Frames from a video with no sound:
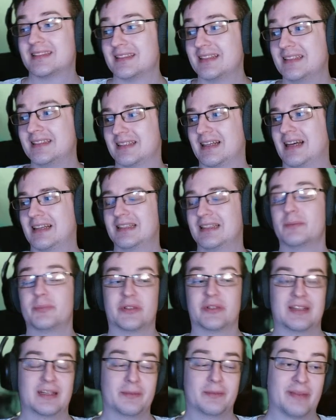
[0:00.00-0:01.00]
the reason I didn't
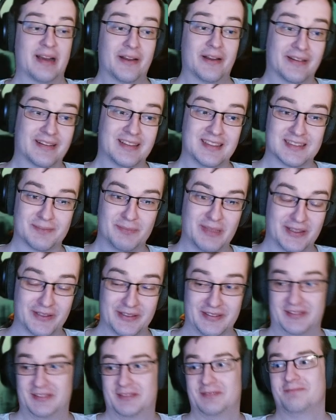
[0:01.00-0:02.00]
put it in priorities,
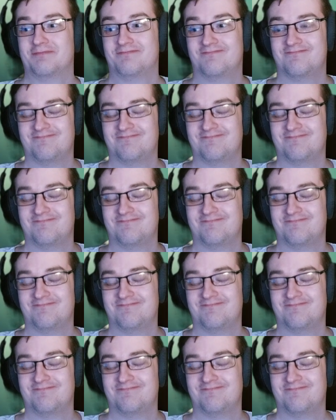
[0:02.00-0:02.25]
because